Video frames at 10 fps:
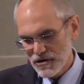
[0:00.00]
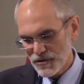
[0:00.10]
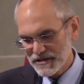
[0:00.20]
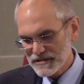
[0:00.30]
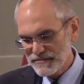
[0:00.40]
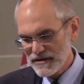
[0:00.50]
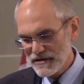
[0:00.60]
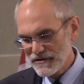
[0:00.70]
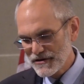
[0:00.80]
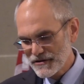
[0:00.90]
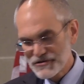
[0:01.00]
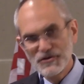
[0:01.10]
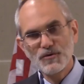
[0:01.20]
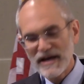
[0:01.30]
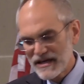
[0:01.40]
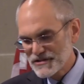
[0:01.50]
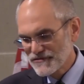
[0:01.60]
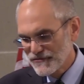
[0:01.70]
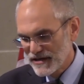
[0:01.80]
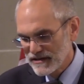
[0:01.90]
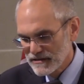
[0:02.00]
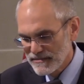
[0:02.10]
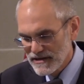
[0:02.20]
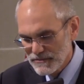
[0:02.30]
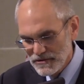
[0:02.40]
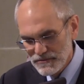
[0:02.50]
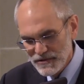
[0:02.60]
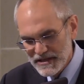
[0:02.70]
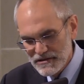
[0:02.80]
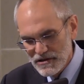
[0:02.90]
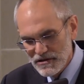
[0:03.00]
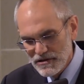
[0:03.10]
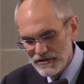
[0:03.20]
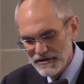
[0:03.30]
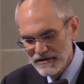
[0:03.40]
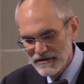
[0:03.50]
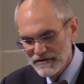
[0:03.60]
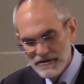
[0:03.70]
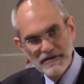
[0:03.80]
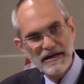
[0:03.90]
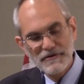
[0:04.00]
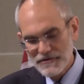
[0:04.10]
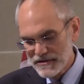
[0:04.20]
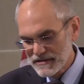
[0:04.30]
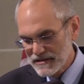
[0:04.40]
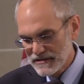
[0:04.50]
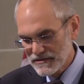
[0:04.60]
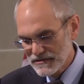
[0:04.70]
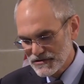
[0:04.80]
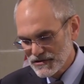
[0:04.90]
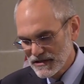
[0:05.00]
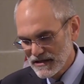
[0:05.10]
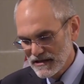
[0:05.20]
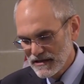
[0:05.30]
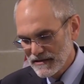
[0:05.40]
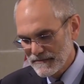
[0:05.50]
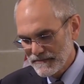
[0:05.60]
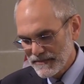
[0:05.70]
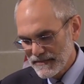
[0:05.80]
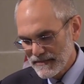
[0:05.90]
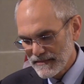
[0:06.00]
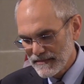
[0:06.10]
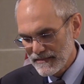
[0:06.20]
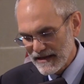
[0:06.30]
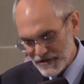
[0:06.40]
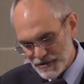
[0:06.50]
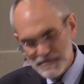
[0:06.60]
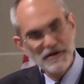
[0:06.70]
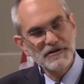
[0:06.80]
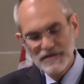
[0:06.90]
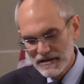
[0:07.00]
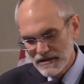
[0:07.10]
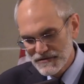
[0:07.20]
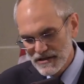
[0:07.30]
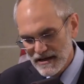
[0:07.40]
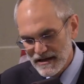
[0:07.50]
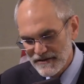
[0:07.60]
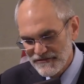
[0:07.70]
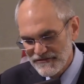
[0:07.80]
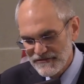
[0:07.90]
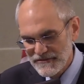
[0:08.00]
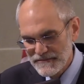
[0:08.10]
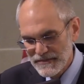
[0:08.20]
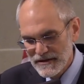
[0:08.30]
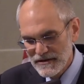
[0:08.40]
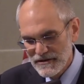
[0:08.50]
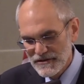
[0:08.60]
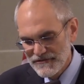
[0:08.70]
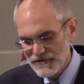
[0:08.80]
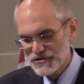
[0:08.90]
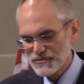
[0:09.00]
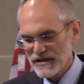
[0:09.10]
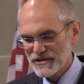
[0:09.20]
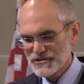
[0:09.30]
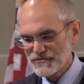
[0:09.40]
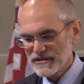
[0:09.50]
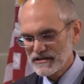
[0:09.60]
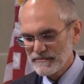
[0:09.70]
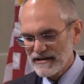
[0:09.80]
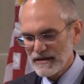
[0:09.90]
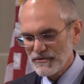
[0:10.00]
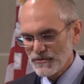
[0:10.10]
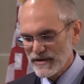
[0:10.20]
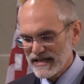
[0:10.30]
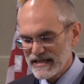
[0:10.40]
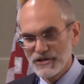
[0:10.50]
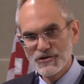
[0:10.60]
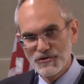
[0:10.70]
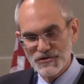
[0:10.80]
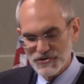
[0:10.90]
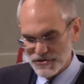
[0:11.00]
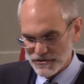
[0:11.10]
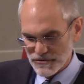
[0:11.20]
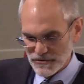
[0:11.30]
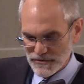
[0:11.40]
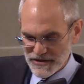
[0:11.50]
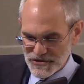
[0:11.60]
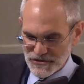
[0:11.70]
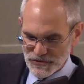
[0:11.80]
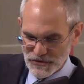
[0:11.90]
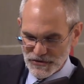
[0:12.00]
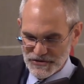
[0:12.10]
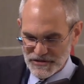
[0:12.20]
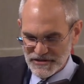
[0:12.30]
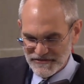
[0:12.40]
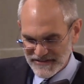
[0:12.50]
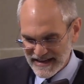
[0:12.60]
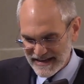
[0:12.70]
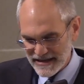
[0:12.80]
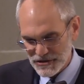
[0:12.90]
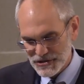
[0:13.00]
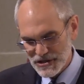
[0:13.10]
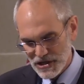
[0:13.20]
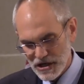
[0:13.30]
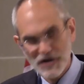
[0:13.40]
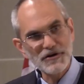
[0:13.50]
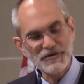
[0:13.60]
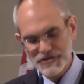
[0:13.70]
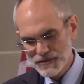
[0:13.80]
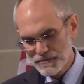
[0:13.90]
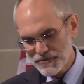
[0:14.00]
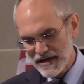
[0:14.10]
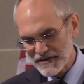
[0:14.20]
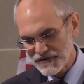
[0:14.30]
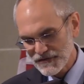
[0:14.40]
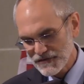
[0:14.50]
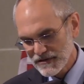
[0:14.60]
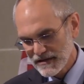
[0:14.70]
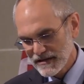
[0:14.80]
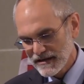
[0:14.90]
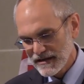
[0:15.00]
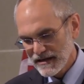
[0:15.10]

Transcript: According to Paul, there are two ways of reading the Bible, what he called the letter that kills and the spirit that gives life. The first way is to read the Bible the way he used to, as a tool to divide, to conquer, to oppress.